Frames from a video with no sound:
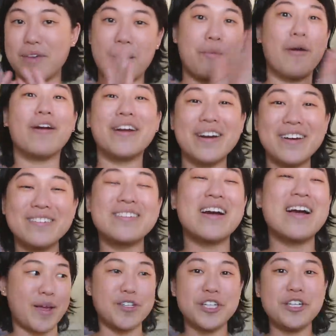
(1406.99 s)
a part of.
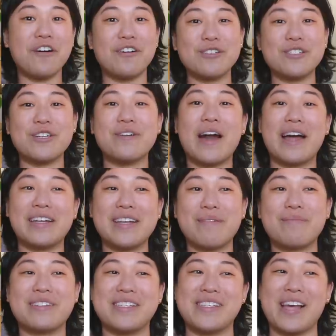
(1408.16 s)
Benji also ended
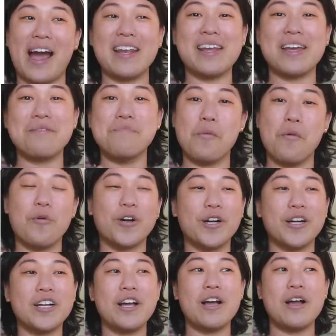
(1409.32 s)
up designing
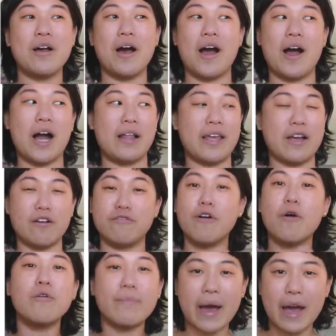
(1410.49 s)
more like a
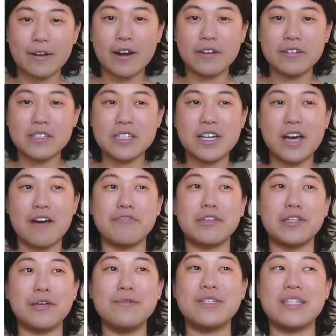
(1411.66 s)
phone background stuff
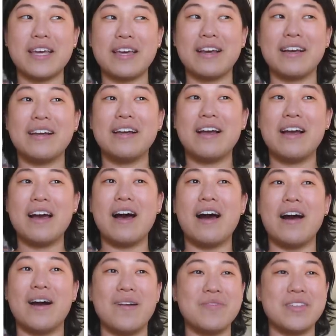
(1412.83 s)
using
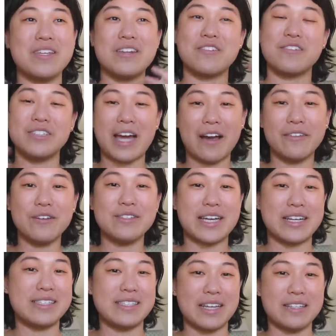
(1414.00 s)
the digital
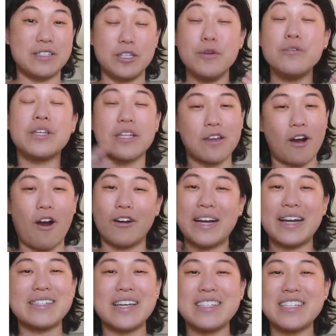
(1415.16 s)
downloads using the art
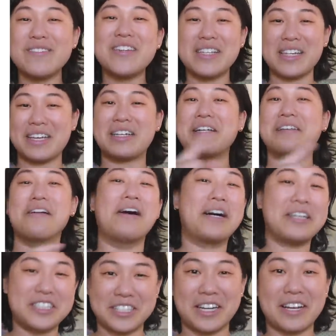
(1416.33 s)
I sent him. He like
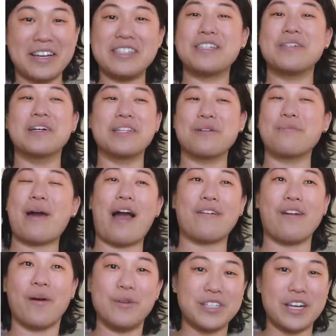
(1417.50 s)
collaged it into a little
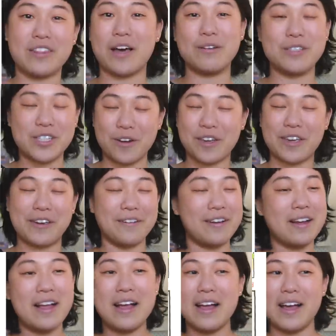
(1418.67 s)
background, which I thought was so cute.
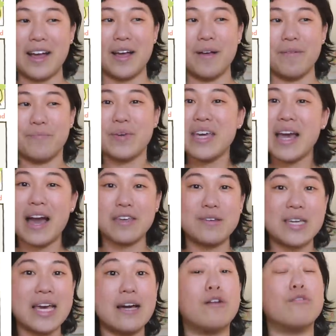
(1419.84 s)
But yeah, you
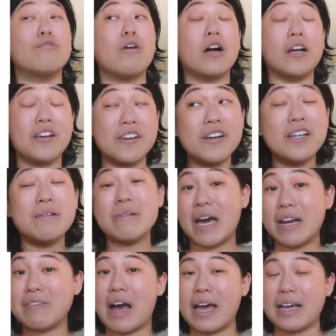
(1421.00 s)
get a good amount
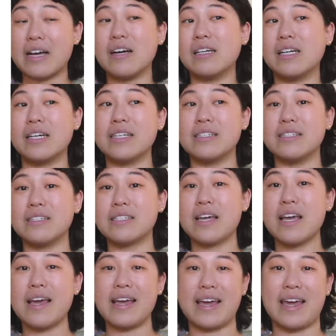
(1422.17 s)
of icons
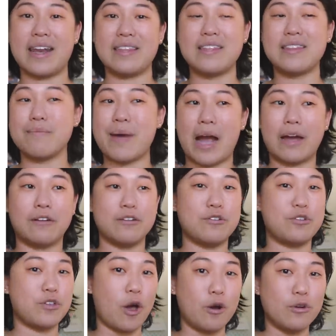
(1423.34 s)
and I think the background is
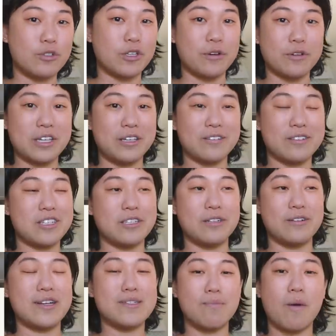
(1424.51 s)
so cute too.
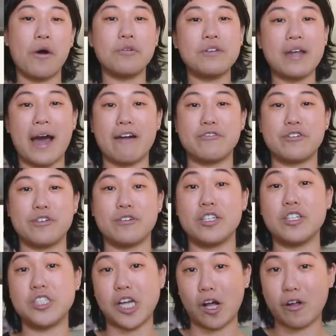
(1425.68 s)
It's modeled after the
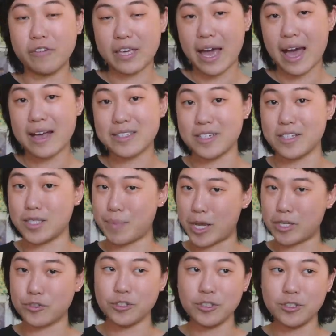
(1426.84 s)
shelf he has in his
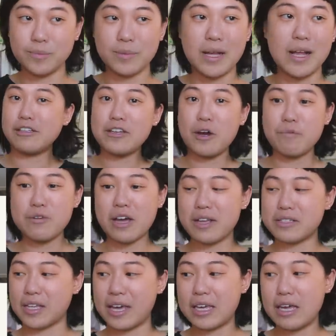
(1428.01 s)
bedroom. Really hope you
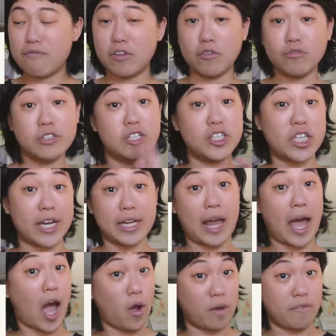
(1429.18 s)
guys like it. Feel free to check it
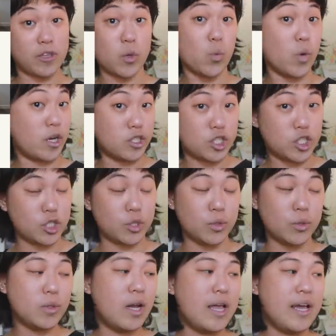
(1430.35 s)
out if you want
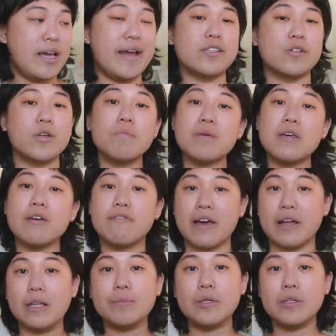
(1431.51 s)
to. It's going to be
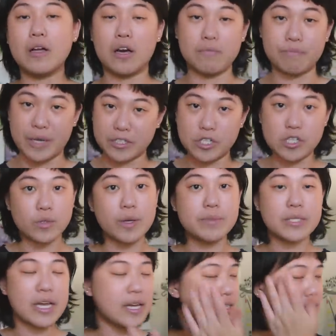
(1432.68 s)
available on Benji's
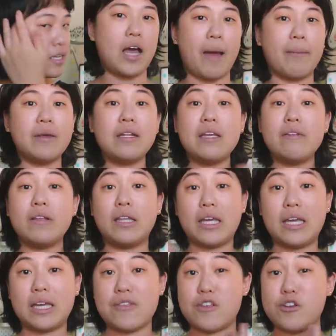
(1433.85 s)
website. I'm going to leave a
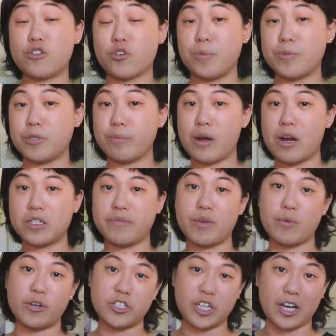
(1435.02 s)
link in the description box if you
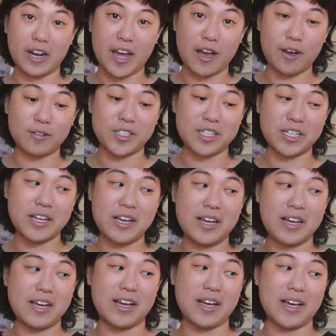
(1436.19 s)
want to check it out.
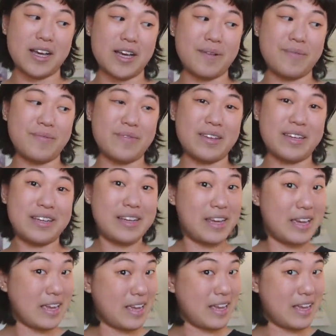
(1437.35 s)
And
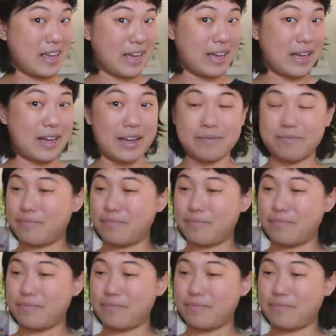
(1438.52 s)
yeah.